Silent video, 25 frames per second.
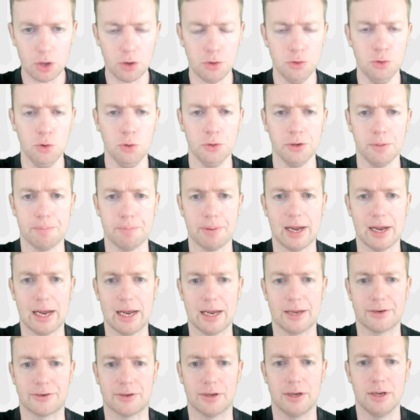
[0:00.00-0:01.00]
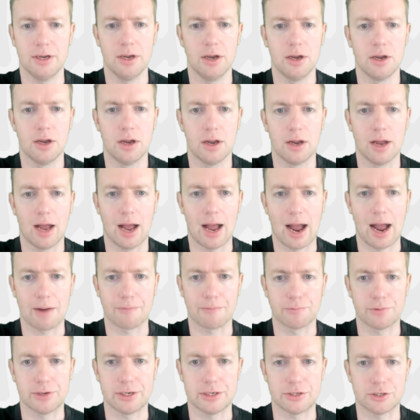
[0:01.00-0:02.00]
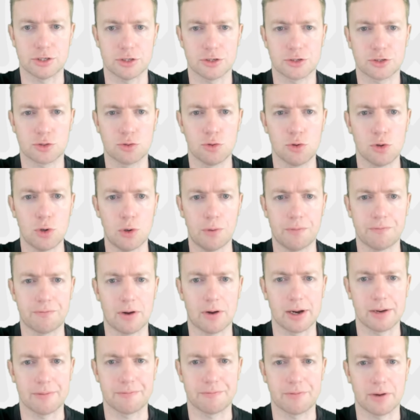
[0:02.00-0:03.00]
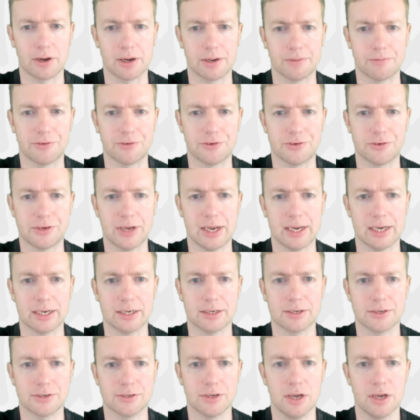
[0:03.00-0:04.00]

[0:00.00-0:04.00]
Not a bad average score, 556.